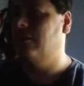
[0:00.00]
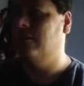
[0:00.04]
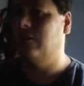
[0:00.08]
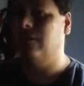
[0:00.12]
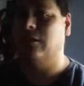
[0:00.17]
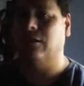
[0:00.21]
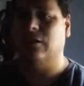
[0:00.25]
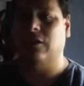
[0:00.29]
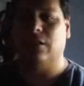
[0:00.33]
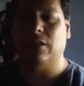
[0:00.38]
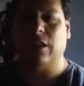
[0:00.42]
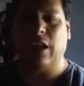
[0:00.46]

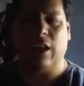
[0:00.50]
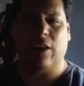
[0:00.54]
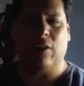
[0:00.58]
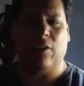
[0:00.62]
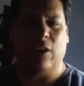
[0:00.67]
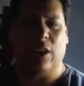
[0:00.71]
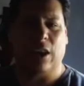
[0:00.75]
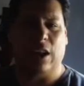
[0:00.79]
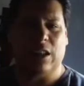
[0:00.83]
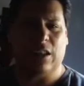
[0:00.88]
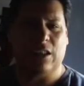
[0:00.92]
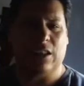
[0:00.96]

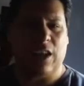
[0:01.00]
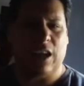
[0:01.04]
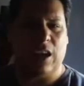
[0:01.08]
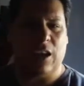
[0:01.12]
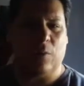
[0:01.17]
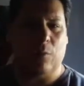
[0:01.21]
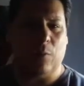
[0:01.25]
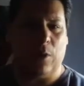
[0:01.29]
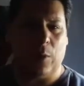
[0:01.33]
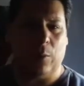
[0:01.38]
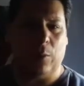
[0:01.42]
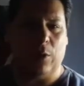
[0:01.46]
standardized
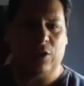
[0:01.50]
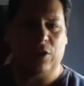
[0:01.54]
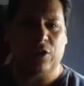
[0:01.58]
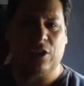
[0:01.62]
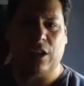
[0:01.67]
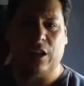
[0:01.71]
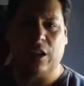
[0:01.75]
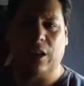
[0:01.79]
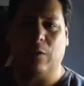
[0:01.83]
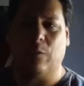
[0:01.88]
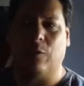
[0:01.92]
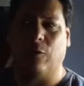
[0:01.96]
kind of
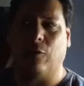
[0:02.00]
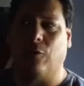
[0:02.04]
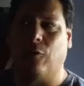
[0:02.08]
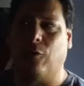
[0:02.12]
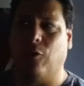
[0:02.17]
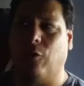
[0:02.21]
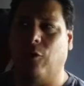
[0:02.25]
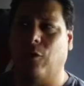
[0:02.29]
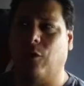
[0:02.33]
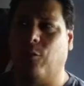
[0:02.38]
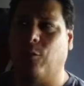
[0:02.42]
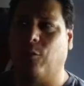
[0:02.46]
publishing,
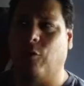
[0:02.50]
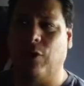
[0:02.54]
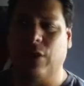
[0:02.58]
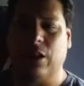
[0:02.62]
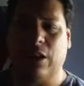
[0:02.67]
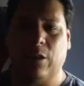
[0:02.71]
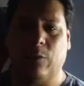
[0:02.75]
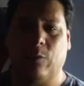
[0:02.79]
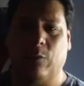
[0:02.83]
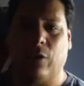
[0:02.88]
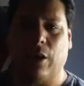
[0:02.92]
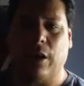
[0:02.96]
before the
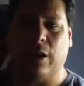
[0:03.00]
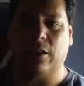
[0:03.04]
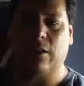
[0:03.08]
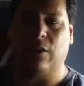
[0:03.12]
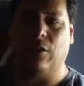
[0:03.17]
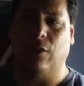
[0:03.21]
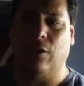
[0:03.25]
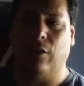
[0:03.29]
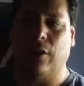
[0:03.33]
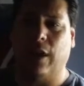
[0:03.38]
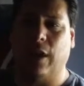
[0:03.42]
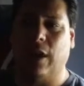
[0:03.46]
printing
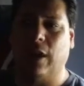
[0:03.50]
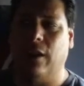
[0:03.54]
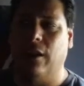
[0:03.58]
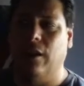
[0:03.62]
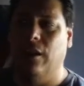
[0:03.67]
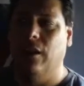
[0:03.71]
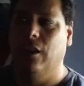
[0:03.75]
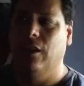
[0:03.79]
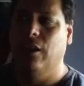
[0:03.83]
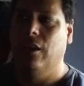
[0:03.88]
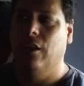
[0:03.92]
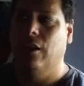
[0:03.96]
press and all that,
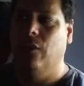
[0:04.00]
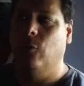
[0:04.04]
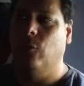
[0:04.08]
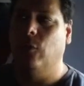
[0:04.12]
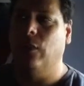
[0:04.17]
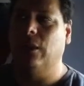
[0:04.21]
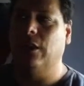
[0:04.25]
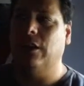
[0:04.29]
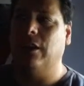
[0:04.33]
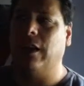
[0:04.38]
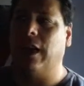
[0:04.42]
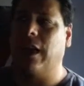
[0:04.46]

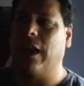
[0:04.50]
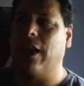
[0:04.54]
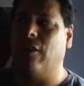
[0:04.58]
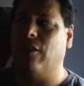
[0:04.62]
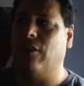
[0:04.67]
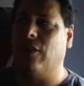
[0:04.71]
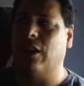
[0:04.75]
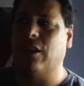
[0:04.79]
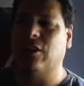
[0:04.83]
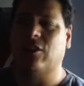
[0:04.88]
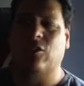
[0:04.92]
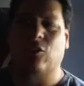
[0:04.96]
we'll
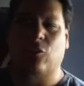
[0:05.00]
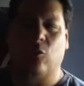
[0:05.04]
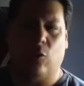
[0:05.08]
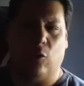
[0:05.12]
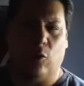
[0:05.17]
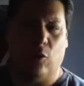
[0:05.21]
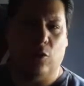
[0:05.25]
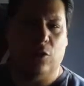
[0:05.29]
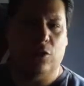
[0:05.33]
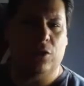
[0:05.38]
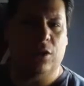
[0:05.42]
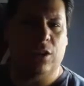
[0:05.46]
count like
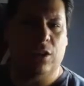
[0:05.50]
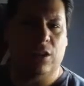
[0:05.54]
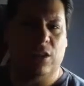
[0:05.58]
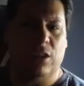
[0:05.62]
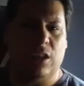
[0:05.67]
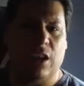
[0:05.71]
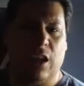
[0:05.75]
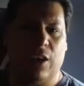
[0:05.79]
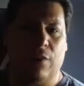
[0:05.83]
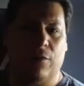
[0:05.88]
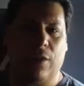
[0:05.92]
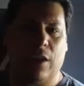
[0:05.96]
scrolls and
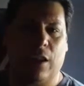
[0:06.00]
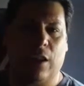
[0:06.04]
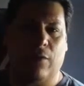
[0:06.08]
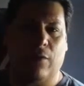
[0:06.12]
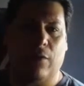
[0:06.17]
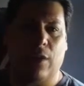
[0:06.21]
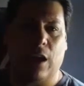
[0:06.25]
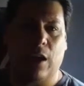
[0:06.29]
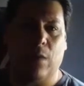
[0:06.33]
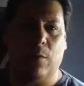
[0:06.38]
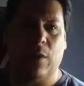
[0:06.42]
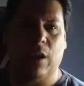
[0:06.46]
stuff that
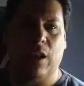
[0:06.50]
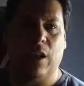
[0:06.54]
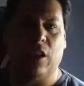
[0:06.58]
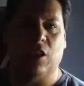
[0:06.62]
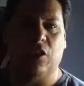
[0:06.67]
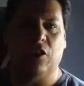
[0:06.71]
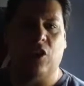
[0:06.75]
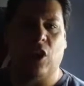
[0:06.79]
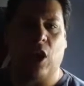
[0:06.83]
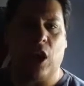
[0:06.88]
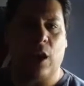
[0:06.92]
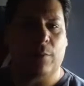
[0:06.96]
have kind of been
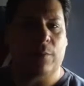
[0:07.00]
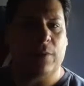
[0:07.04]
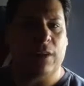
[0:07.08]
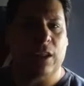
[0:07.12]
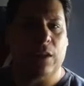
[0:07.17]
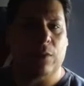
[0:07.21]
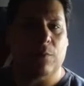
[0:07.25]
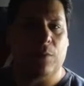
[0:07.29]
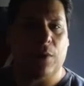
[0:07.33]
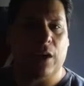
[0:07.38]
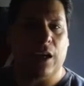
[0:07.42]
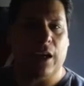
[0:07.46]

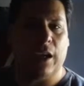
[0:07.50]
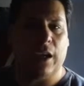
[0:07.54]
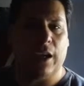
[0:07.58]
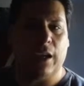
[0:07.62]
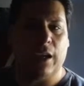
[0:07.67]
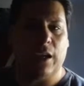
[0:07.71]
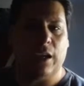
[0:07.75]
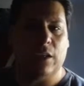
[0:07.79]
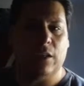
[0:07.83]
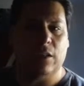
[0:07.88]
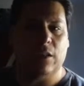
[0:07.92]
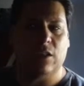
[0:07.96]
adopted
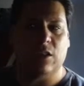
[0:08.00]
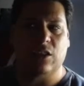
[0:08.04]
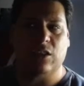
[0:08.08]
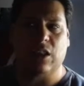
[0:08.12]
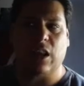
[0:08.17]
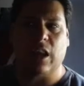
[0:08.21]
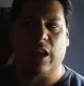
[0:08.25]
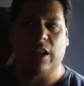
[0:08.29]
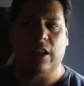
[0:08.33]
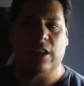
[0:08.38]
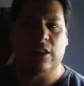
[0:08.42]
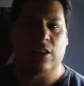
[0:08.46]
by
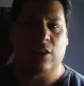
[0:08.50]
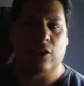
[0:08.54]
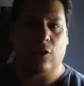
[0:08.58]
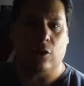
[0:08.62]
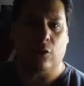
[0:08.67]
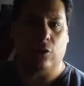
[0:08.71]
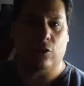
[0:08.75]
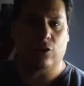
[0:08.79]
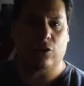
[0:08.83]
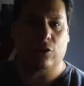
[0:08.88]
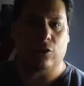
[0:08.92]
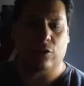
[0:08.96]
societies and
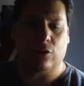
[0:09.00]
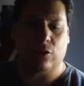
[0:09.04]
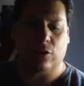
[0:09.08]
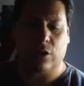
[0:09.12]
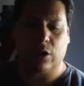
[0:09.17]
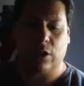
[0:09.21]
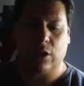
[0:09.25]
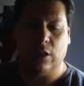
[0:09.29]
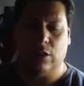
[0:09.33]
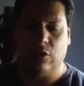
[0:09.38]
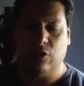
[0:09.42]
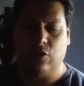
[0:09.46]

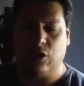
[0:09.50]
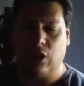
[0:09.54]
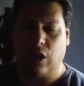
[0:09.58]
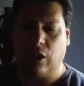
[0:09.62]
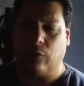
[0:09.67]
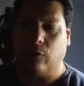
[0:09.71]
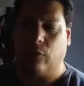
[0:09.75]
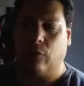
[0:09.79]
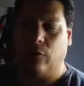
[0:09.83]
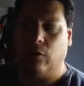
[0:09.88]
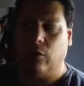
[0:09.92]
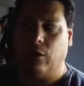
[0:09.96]
cultures in
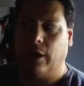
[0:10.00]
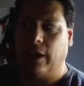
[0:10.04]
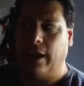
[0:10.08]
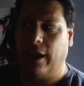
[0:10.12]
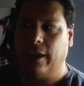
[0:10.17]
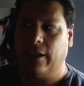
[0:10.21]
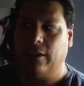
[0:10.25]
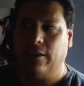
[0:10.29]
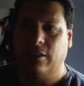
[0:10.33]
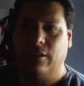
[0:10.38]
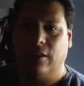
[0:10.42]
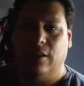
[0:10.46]
general
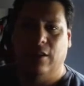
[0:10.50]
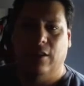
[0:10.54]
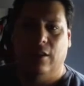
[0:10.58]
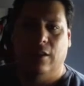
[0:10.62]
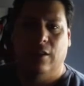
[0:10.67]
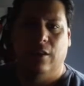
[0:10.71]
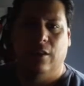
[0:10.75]
as